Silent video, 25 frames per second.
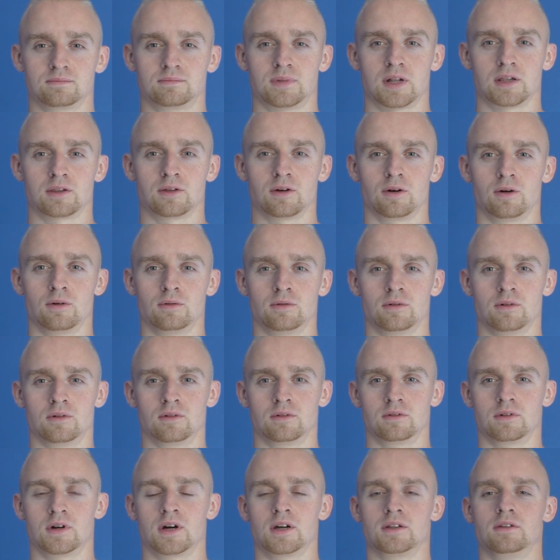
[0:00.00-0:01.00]

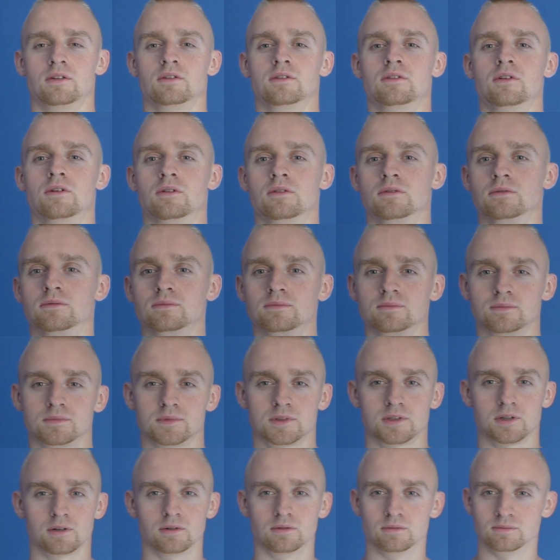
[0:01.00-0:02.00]
plateau, or I don't know.
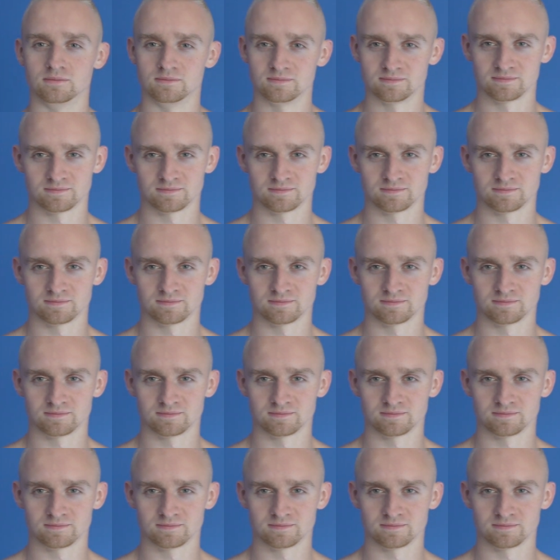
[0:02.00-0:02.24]
So